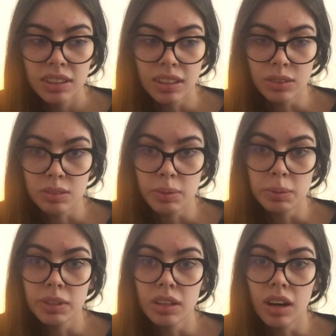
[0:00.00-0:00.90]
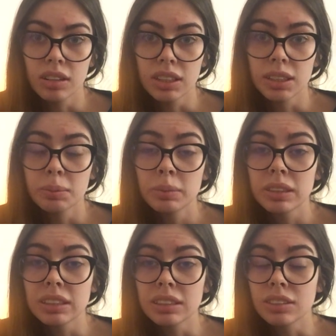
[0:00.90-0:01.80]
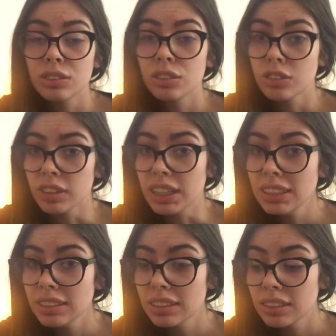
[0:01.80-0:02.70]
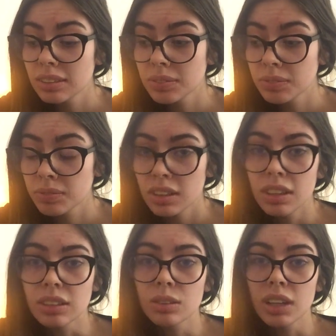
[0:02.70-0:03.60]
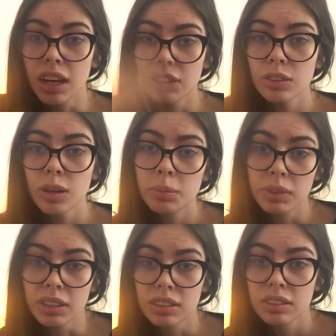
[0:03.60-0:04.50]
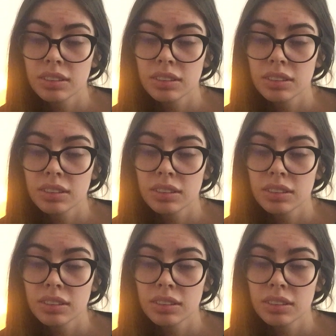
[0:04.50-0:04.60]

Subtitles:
that I was maybe not like completely straight. Like, so yeah, I grew up like